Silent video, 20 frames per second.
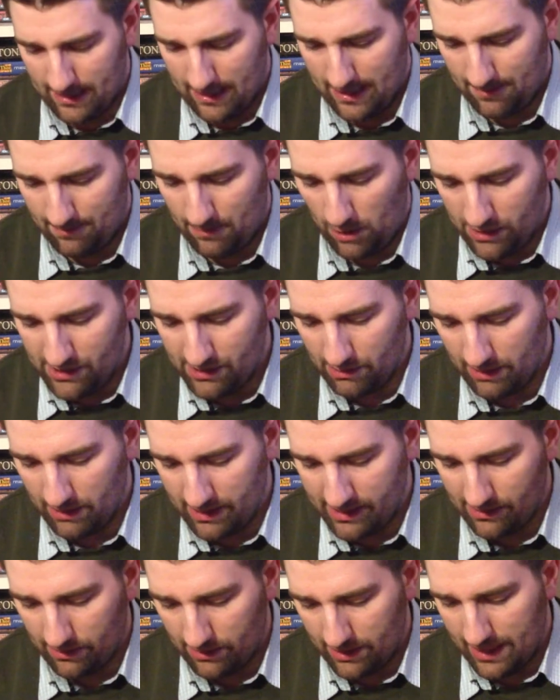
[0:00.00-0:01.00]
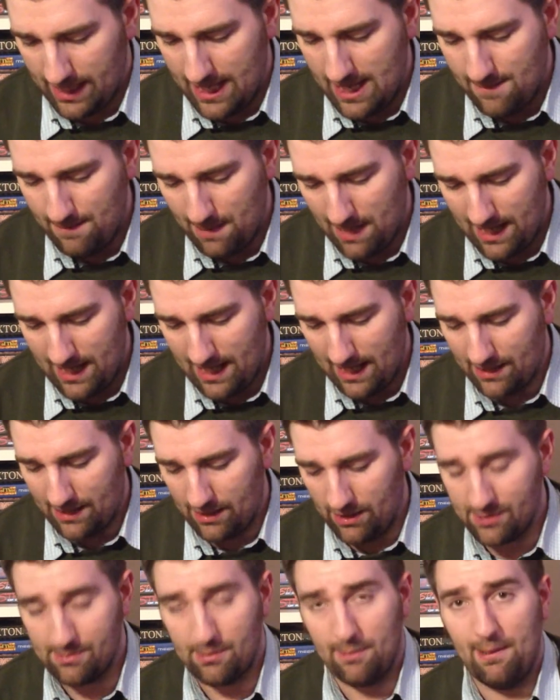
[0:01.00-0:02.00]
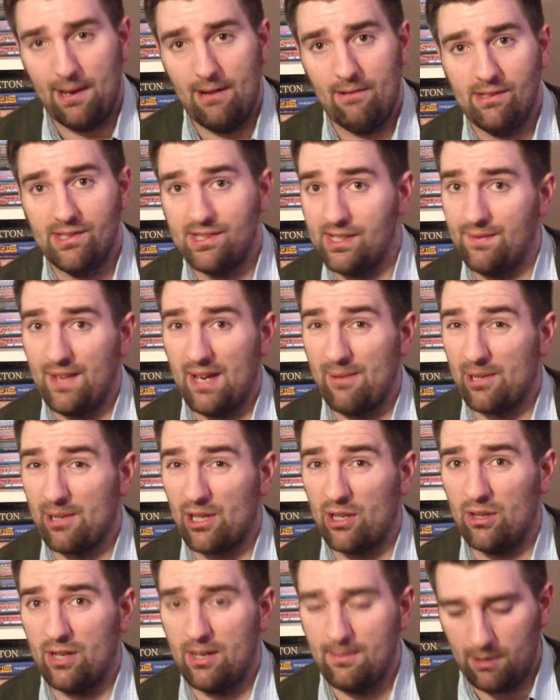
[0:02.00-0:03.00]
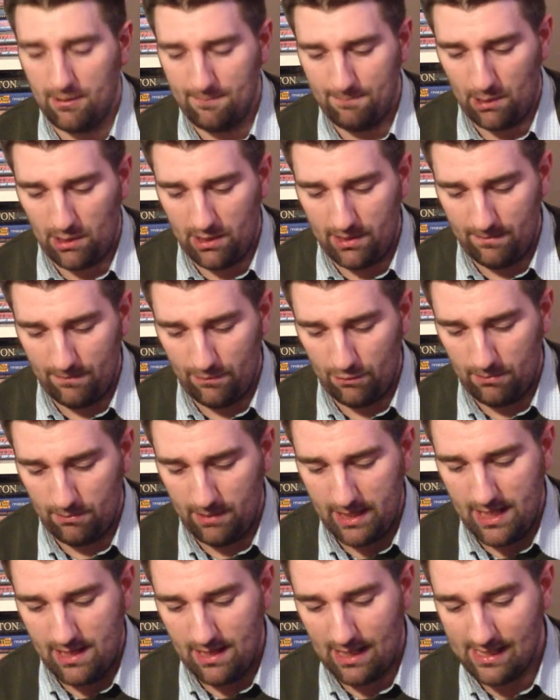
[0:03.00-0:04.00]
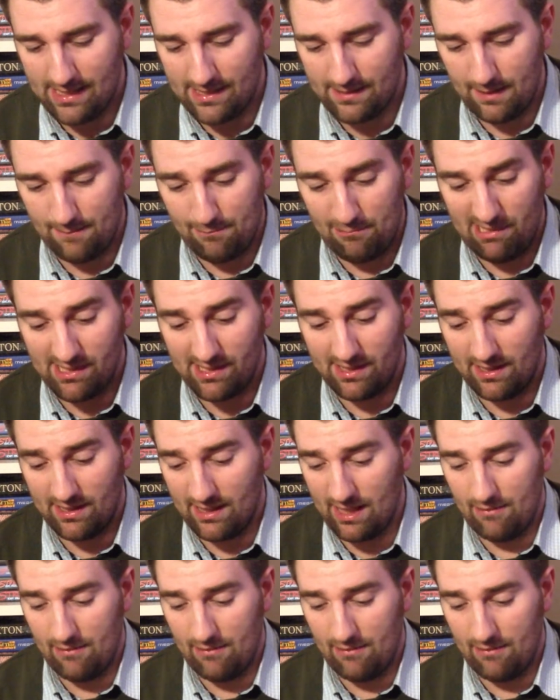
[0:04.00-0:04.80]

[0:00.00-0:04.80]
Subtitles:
I saw these on eBay, and I asked my parents if they would kindly mind buying them for me as a present.